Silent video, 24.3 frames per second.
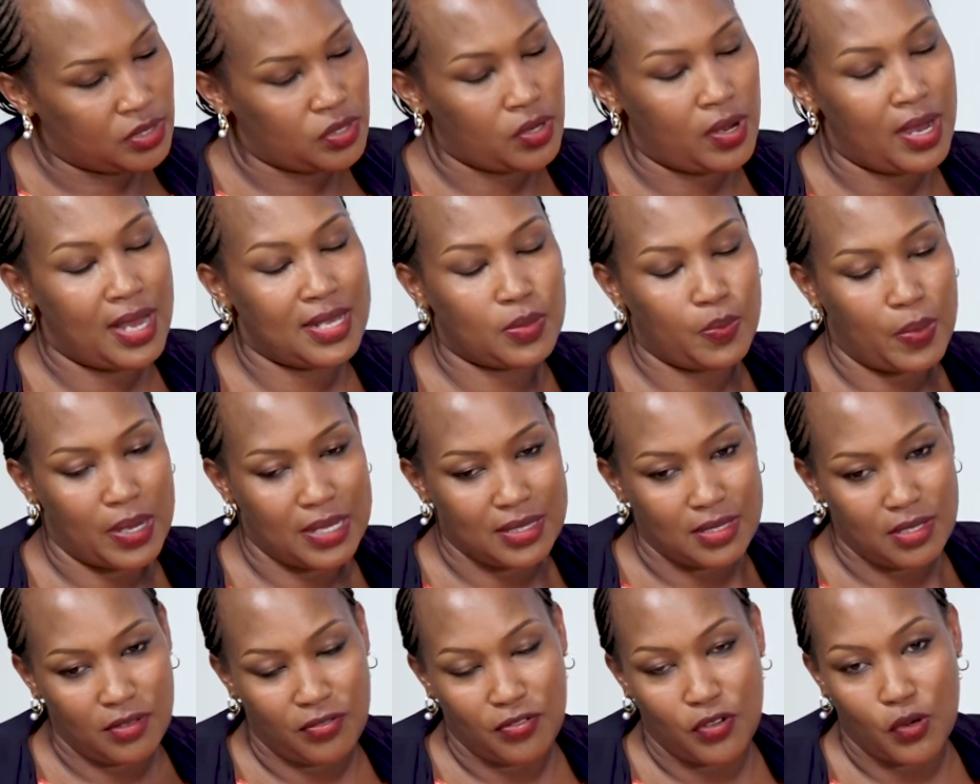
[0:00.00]
So
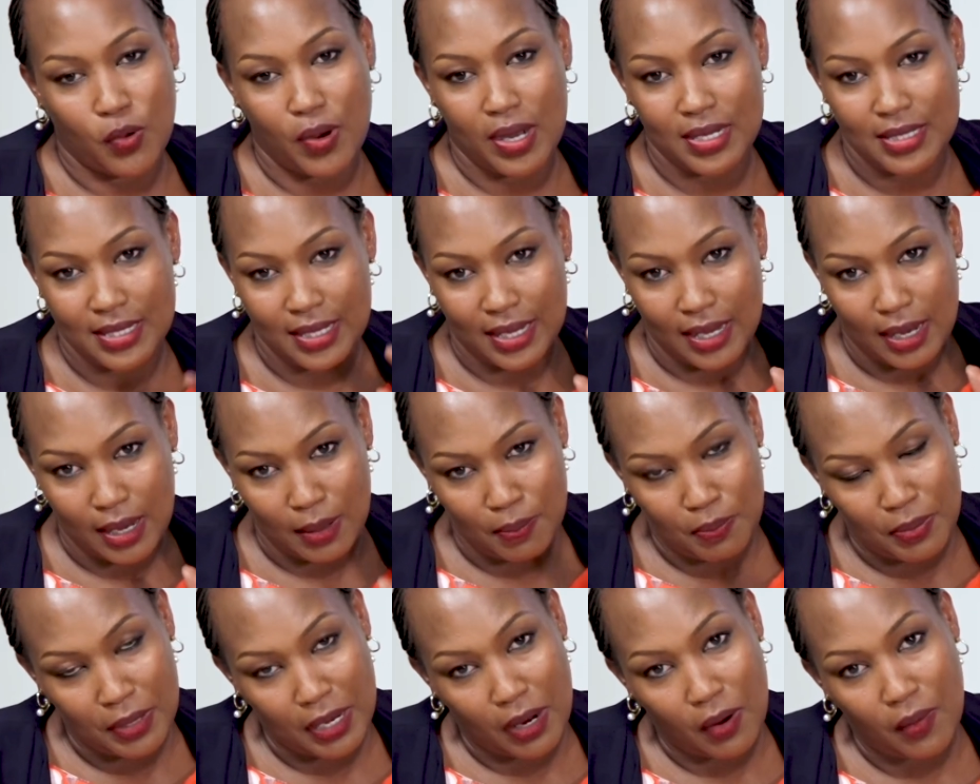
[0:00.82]
husbands, if you want a
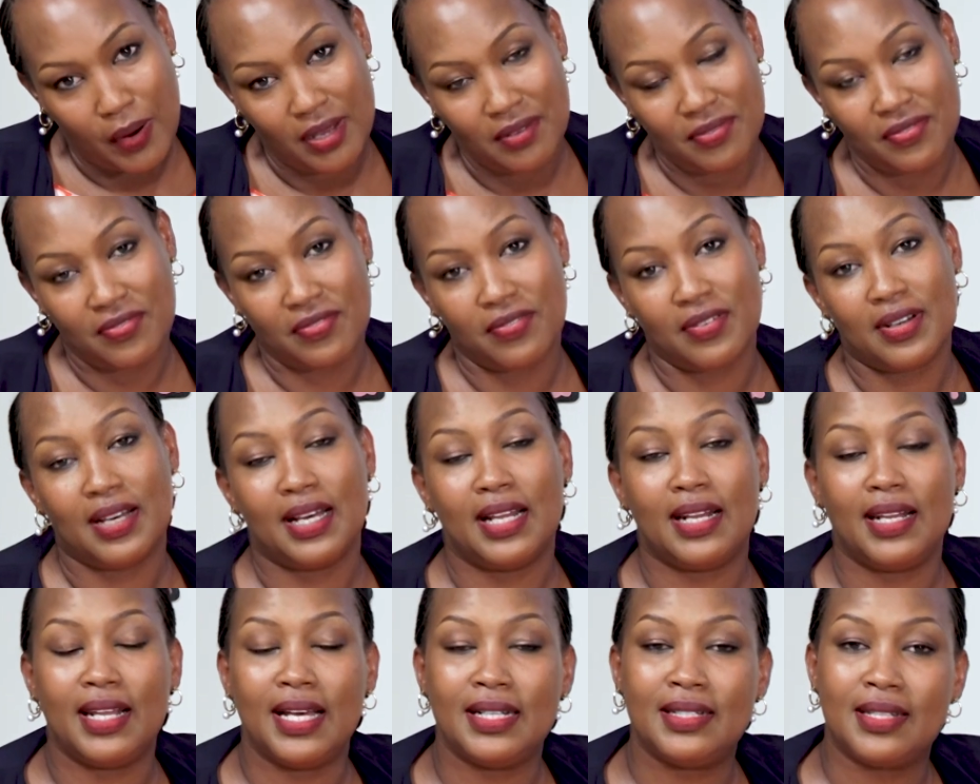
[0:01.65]
happier wife,
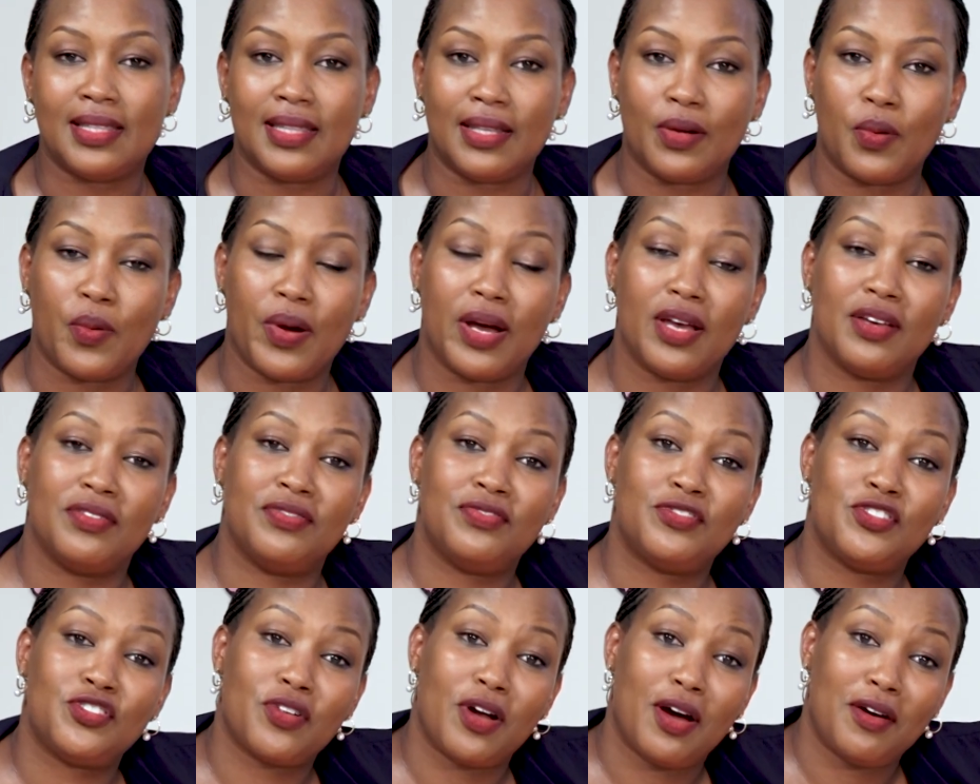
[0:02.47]
let the
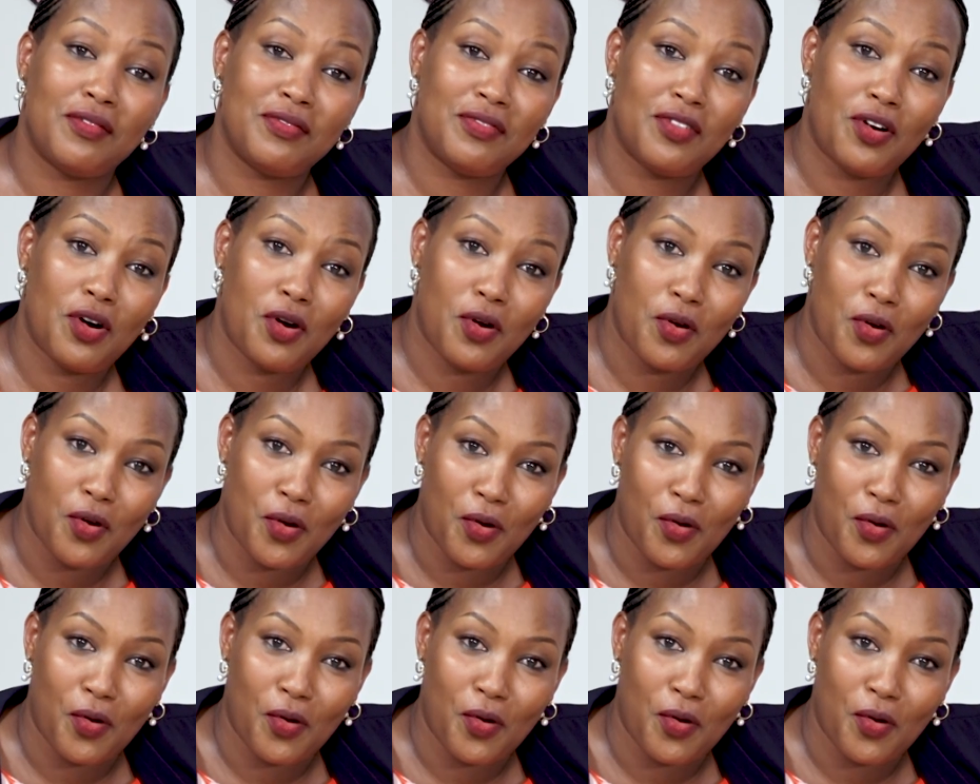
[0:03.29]
wife travel.